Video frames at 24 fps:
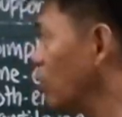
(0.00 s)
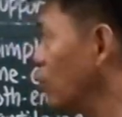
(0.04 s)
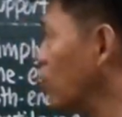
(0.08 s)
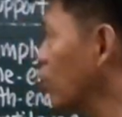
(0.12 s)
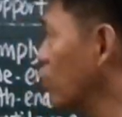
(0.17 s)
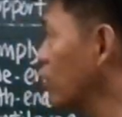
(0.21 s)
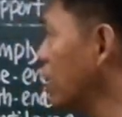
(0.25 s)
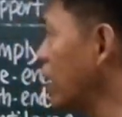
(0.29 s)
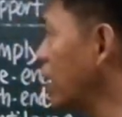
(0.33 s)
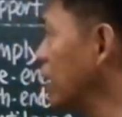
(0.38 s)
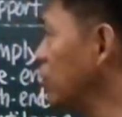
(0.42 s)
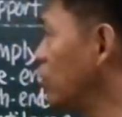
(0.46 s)

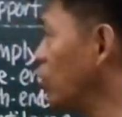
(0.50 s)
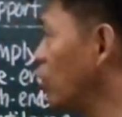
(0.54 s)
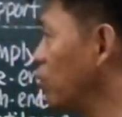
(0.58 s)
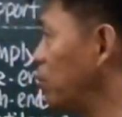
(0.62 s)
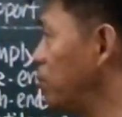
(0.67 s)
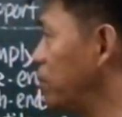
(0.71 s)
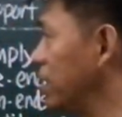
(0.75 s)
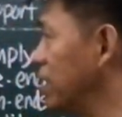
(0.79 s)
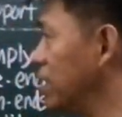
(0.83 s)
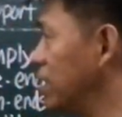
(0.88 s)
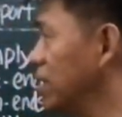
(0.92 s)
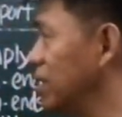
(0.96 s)
or a
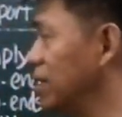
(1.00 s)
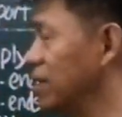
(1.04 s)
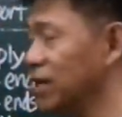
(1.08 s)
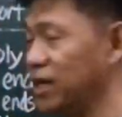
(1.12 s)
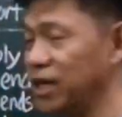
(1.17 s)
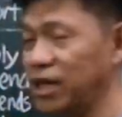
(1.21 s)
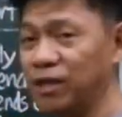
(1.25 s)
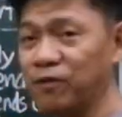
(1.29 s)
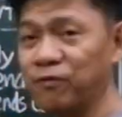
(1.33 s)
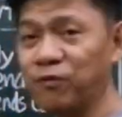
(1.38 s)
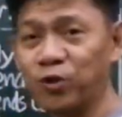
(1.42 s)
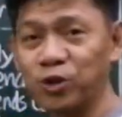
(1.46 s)
doubly
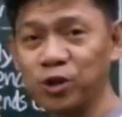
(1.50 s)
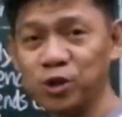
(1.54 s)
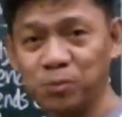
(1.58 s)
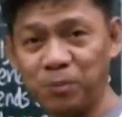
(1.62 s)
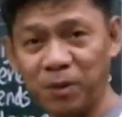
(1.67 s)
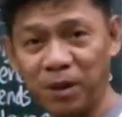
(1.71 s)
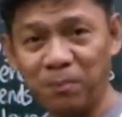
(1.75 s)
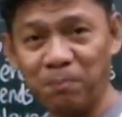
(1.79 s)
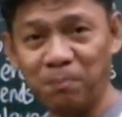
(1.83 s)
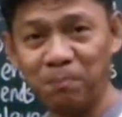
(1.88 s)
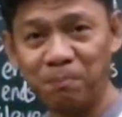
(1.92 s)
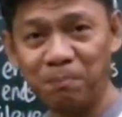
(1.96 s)
reinforced
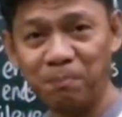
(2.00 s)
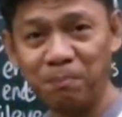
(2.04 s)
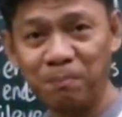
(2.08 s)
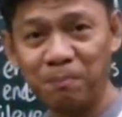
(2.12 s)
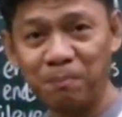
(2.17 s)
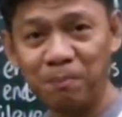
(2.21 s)
beam?